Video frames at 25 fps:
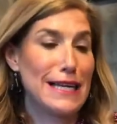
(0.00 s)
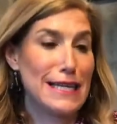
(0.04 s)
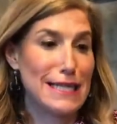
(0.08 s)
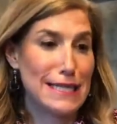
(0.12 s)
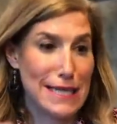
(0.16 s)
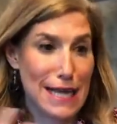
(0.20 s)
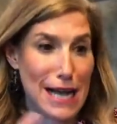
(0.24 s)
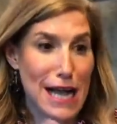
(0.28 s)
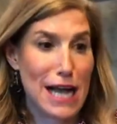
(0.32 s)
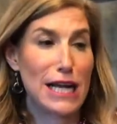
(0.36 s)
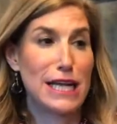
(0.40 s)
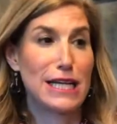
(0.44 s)

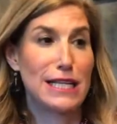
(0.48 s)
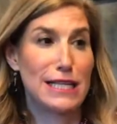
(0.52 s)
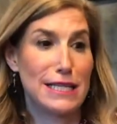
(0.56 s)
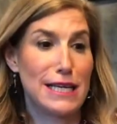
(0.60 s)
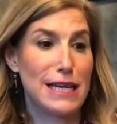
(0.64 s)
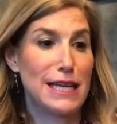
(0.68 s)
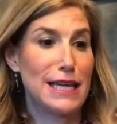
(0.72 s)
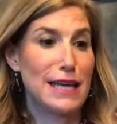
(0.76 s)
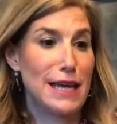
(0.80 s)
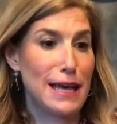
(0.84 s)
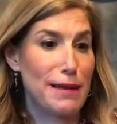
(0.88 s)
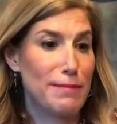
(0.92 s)

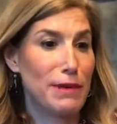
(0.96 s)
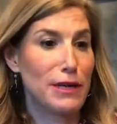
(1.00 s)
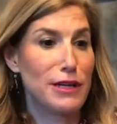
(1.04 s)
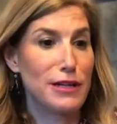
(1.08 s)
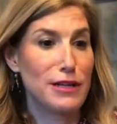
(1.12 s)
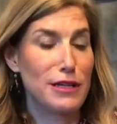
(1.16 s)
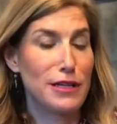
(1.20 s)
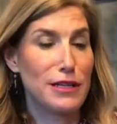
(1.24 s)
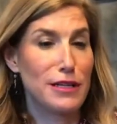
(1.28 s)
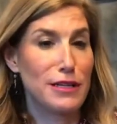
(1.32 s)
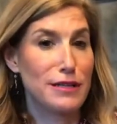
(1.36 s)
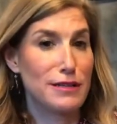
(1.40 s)
toxic
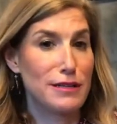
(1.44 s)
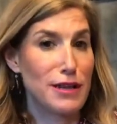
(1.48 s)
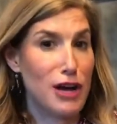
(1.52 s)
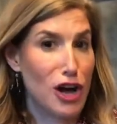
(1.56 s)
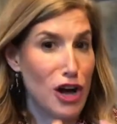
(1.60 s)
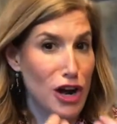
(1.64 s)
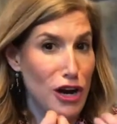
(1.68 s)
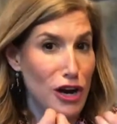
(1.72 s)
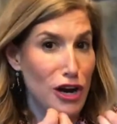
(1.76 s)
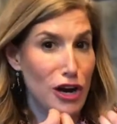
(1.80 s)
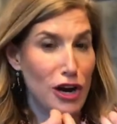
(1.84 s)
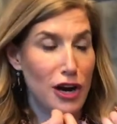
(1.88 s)
chemicals
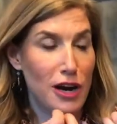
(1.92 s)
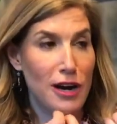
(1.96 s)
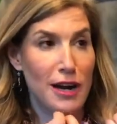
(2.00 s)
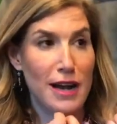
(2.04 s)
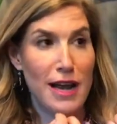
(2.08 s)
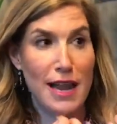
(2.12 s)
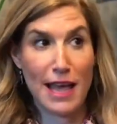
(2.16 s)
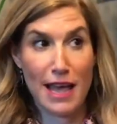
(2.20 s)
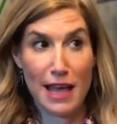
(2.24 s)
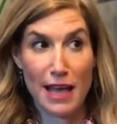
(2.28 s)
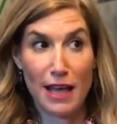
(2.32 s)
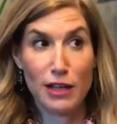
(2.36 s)
on our
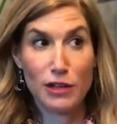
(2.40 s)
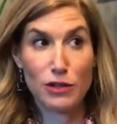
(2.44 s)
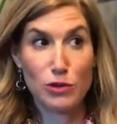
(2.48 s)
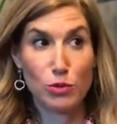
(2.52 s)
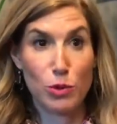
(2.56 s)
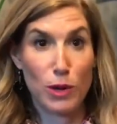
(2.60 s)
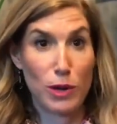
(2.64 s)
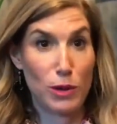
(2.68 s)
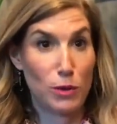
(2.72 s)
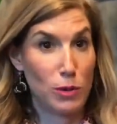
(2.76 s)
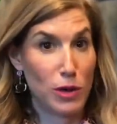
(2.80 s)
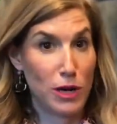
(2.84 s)
nails
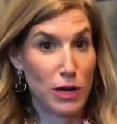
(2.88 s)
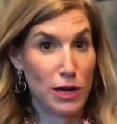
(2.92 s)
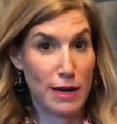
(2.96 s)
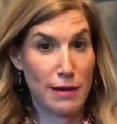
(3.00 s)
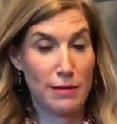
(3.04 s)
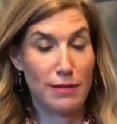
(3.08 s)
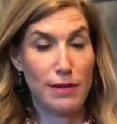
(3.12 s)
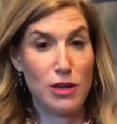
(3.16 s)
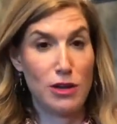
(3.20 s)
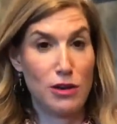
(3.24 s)
where we're,